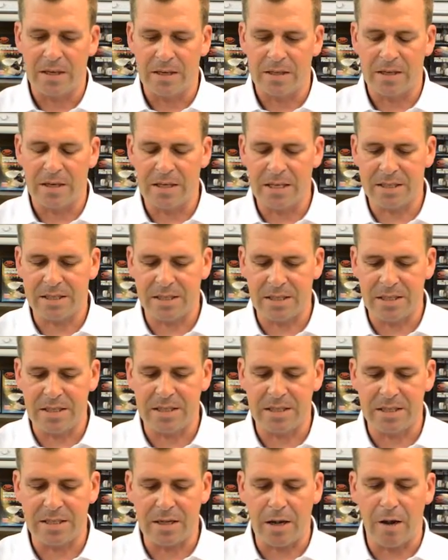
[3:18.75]
So this
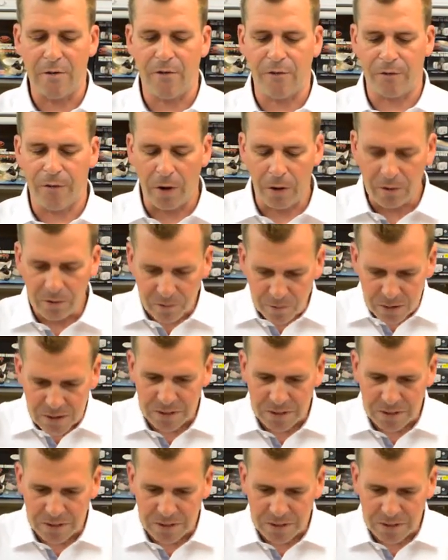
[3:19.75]
is a fold of